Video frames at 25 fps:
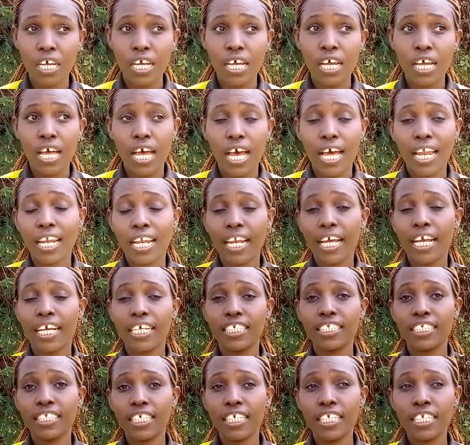And like I
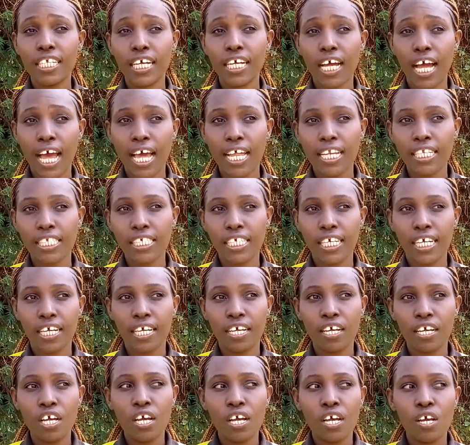said earlier,
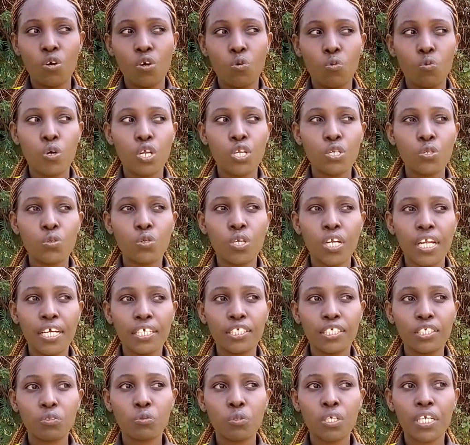
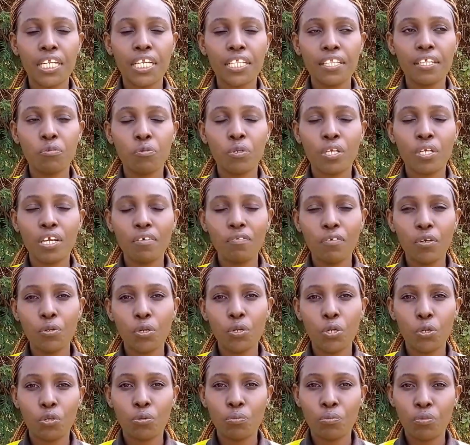whenever you're
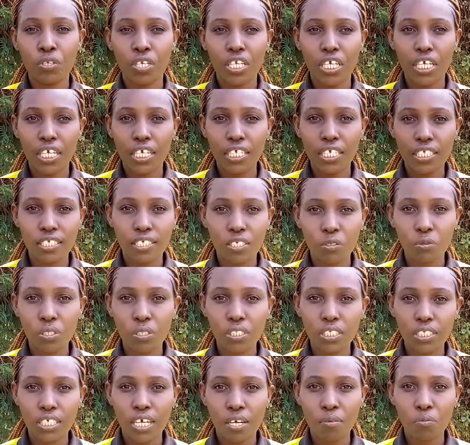communicating with
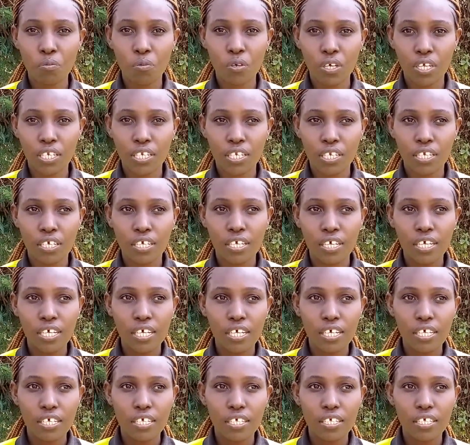someone,
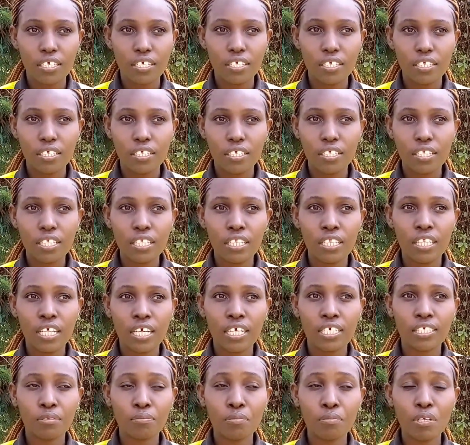there
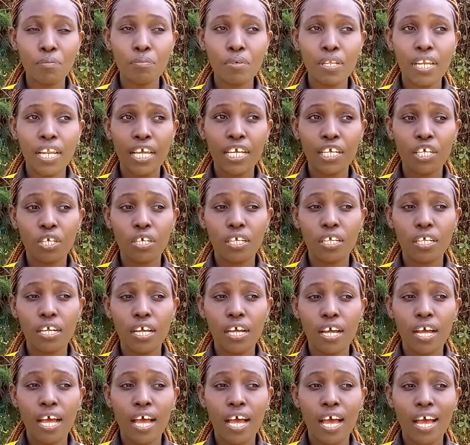is maybe like,
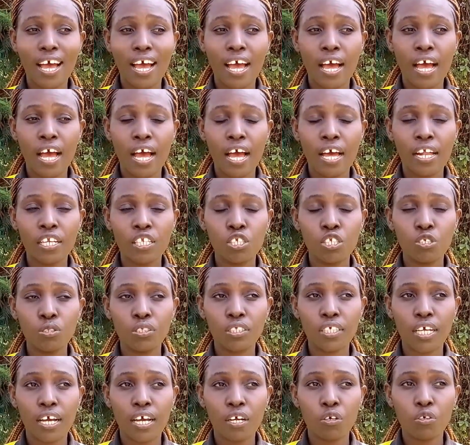I'll use
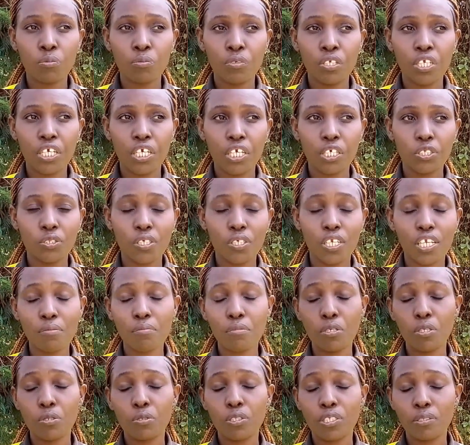a communication. Let me
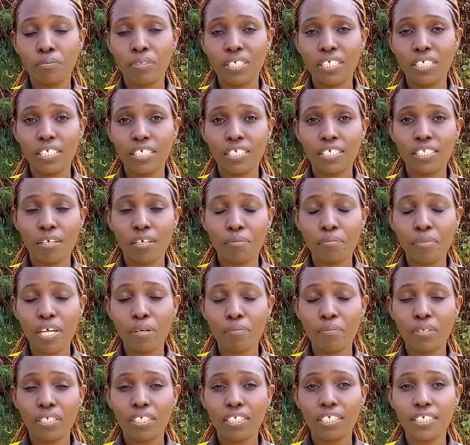use my sister. Me and my
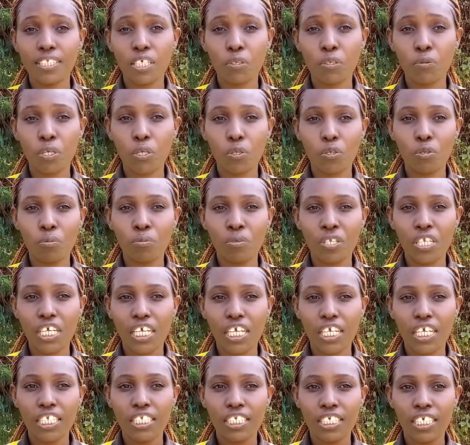sister, we are
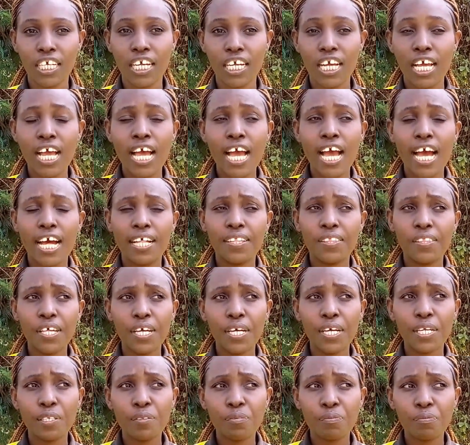communicating, and then